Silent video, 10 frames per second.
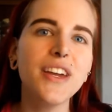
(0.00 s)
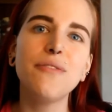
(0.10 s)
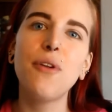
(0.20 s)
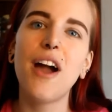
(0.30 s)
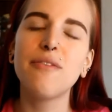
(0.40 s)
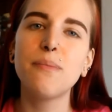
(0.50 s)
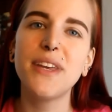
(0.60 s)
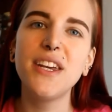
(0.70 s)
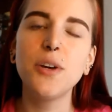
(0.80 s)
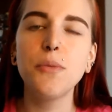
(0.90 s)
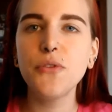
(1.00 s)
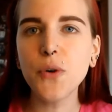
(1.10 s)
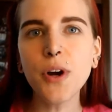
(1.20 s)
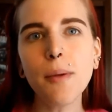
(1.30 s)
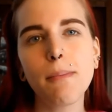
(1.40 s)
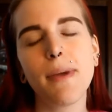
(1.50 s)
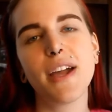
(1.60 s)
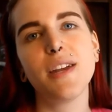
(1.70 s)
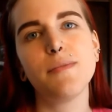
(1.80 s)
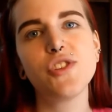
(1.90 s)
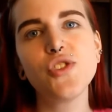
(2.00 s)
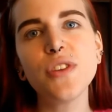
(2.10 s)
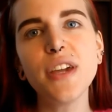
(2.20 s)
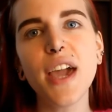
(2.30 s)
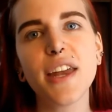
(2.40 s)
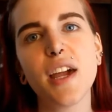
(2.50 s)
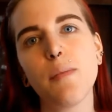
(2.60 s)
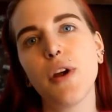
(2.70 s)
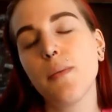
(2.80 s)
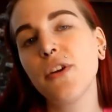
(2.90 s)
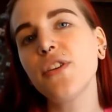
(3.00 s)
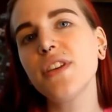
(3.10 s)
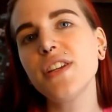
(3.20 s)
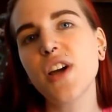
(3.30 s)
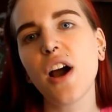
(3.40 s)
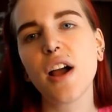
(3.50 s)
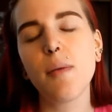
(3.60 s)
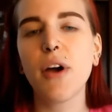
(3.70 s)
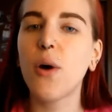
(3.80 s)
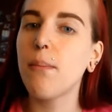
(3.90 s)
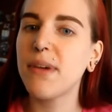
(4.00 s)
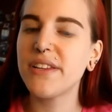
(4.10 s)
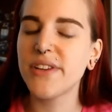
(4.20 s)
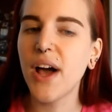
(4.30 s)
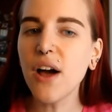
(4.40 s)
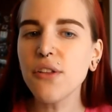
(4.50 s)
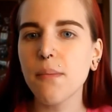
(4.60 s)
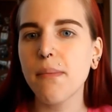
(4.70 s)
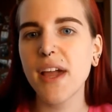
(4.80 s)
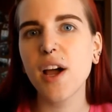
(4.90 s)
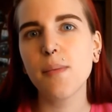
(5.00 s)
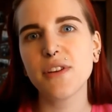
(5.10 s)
If you haven't been here before, my name is Julie and I primarily talk about mental health, makeup,